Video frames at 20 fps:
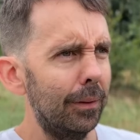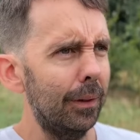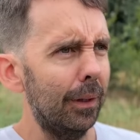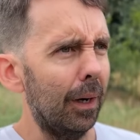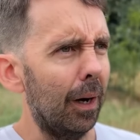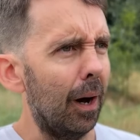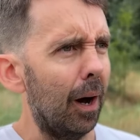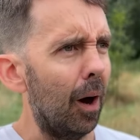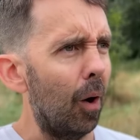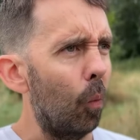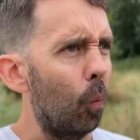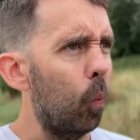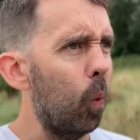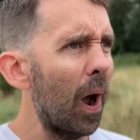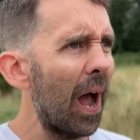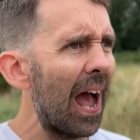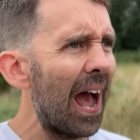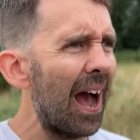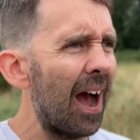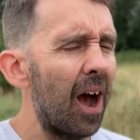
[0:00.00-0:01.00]
Oh,
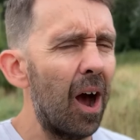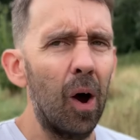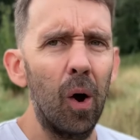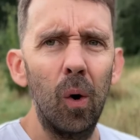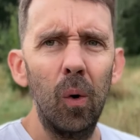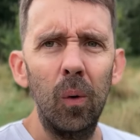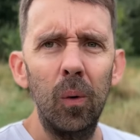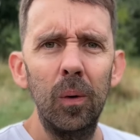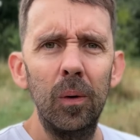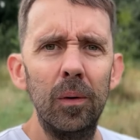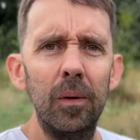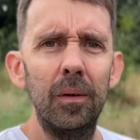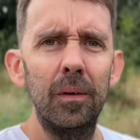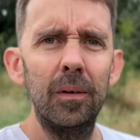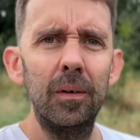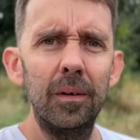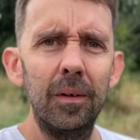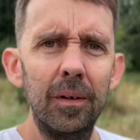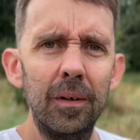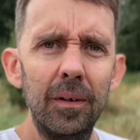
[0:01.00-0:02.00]
wow.
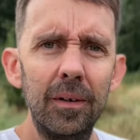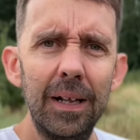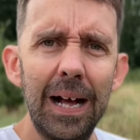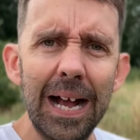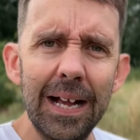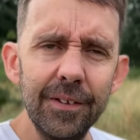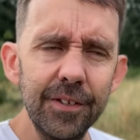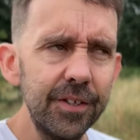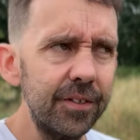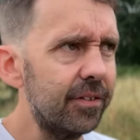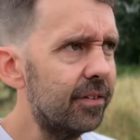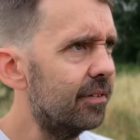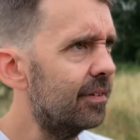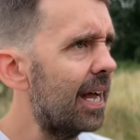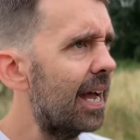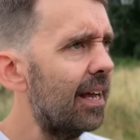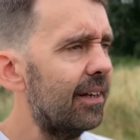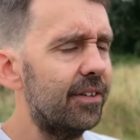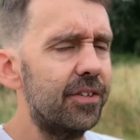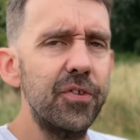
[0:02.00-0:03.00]
That's
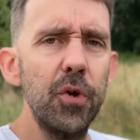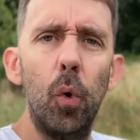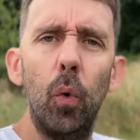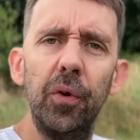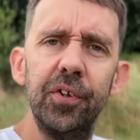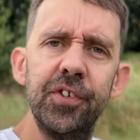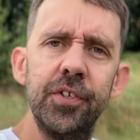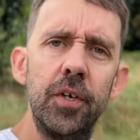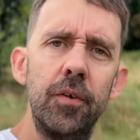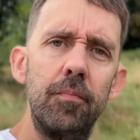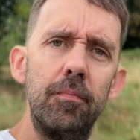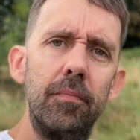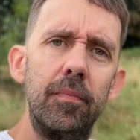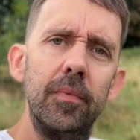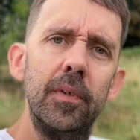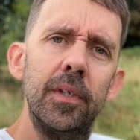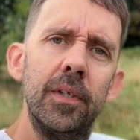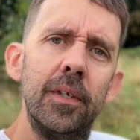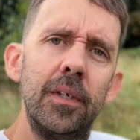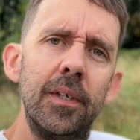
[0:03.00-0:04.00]
awesome.
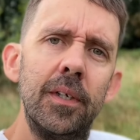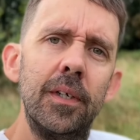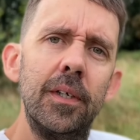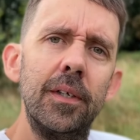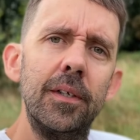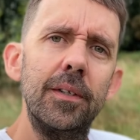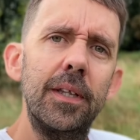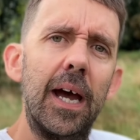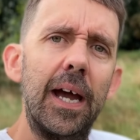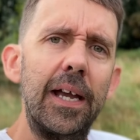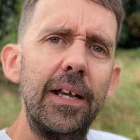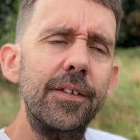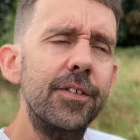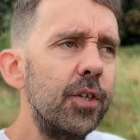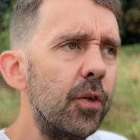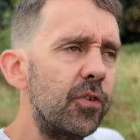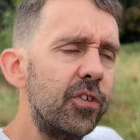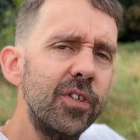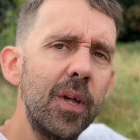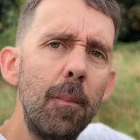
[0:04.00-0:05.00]
That is.
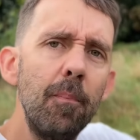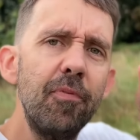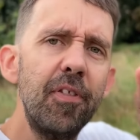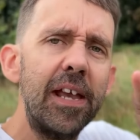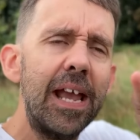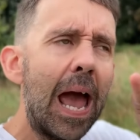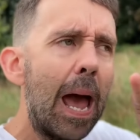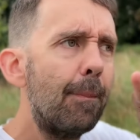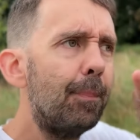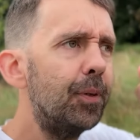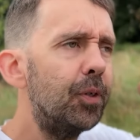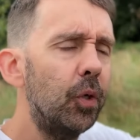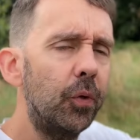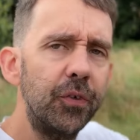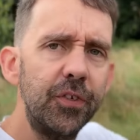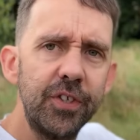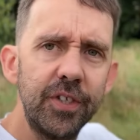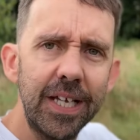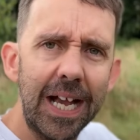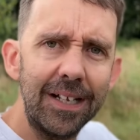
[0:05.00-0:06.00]
So something happened on
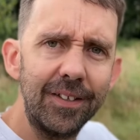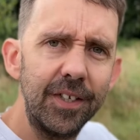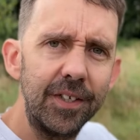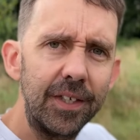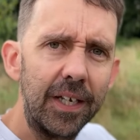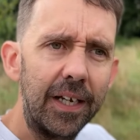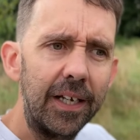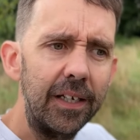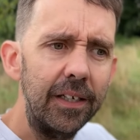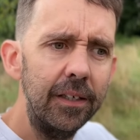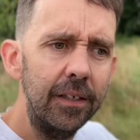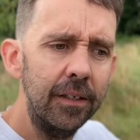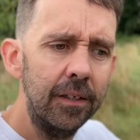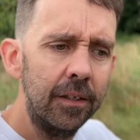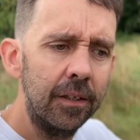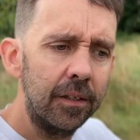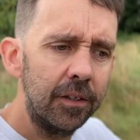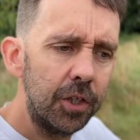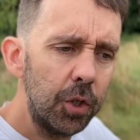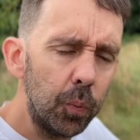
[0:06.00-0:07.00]
Saturday
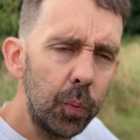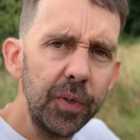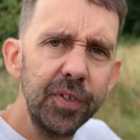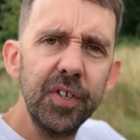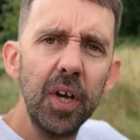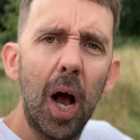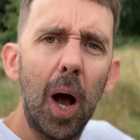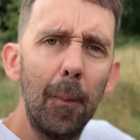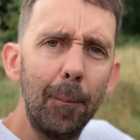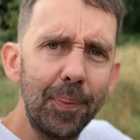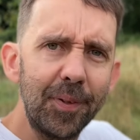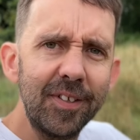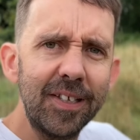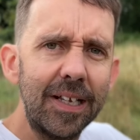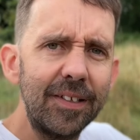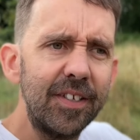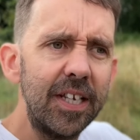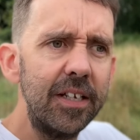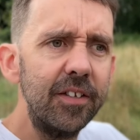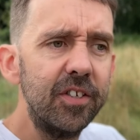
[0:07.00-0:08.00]
that was
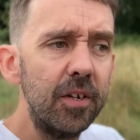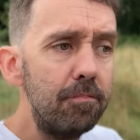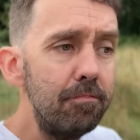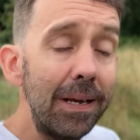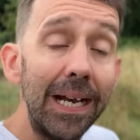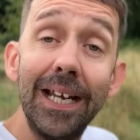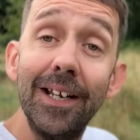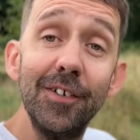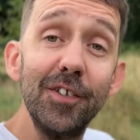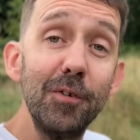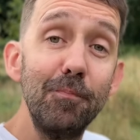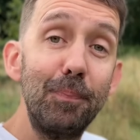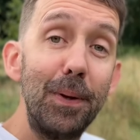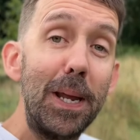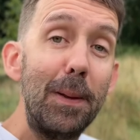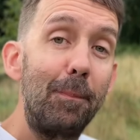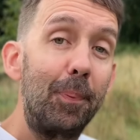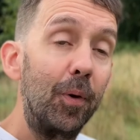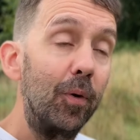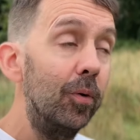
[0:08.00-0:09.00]
upsetting to millions of
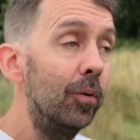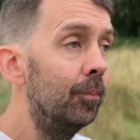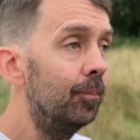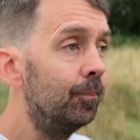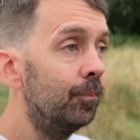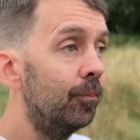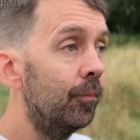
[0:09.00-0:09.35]
people.